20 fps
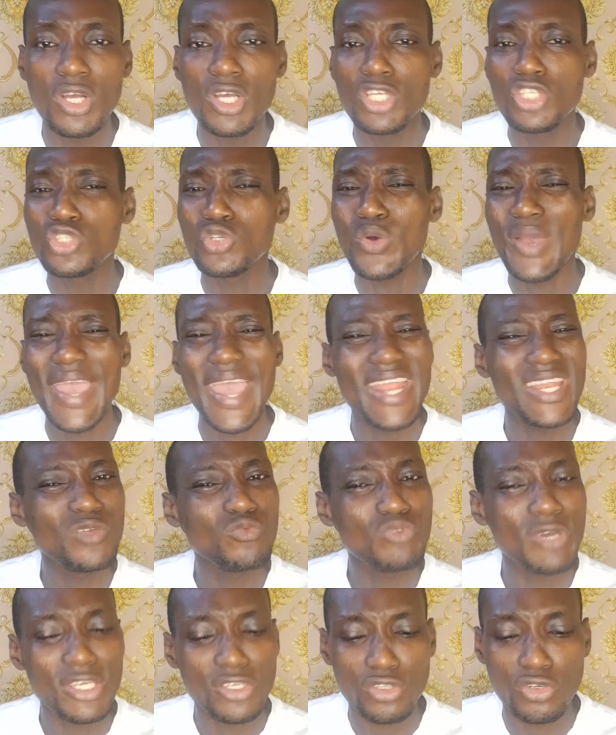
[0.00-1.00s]
So
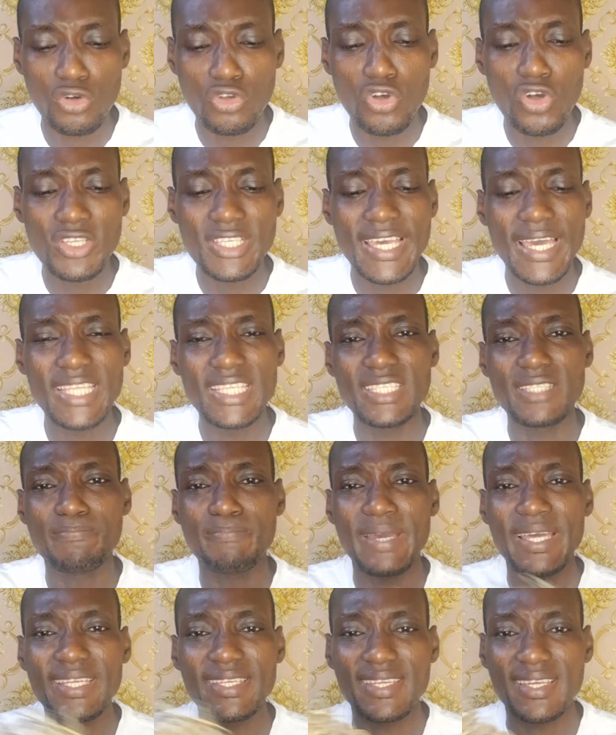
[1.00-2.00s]
anywhere you go, you'll get this
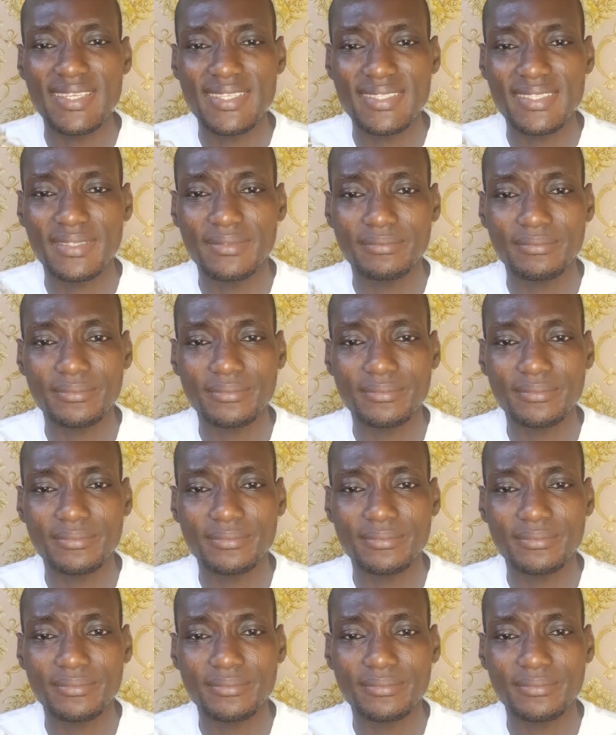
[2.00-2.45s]
bed nest.